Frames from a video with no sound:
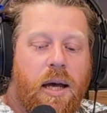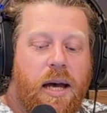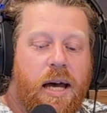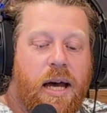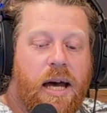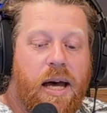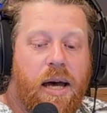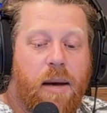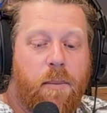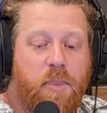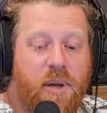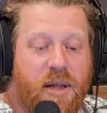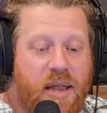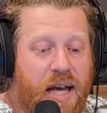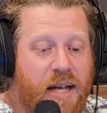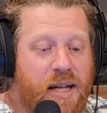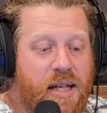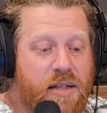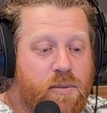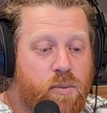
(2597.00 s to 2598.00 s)
But
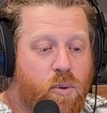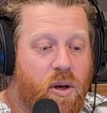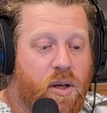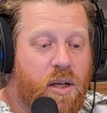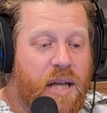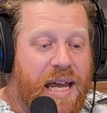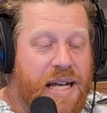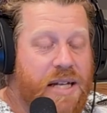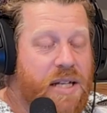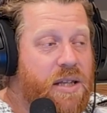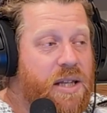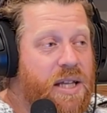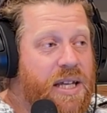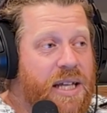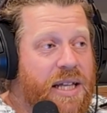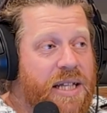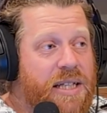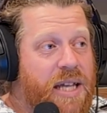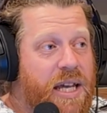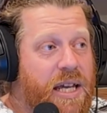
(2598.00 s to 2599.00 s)
that is what ended the
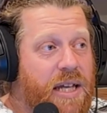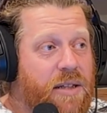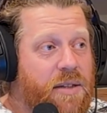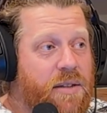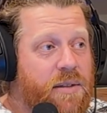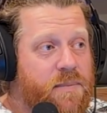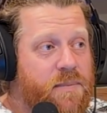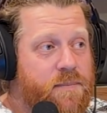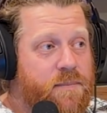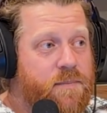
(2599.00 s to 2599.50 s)
guillotine.